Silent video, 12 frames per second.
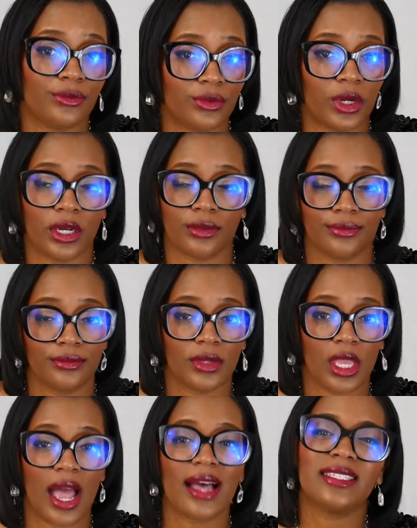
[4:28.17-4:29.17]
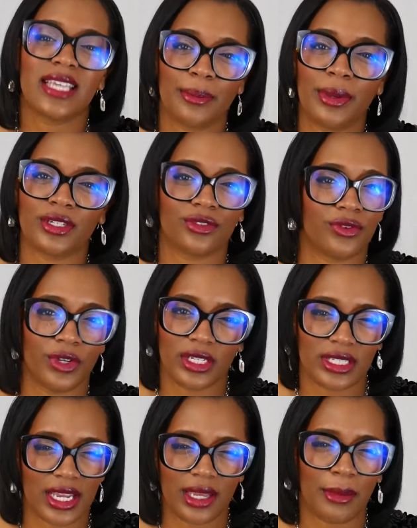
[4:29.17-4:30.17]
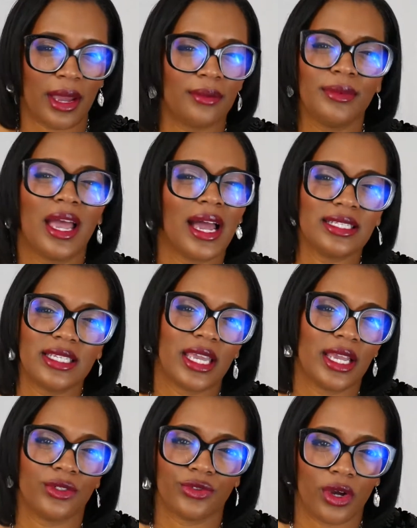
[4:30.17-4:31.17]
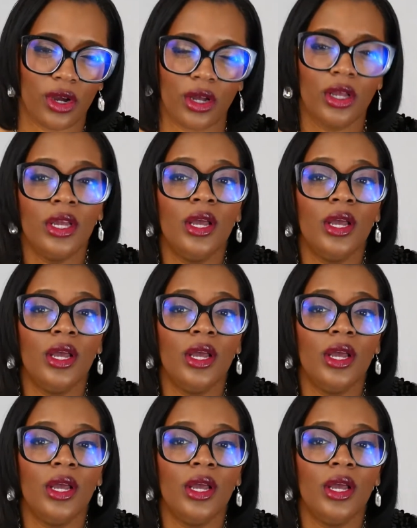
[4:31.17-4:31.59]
Well, I'll take pictures for you because my auntie can't draw.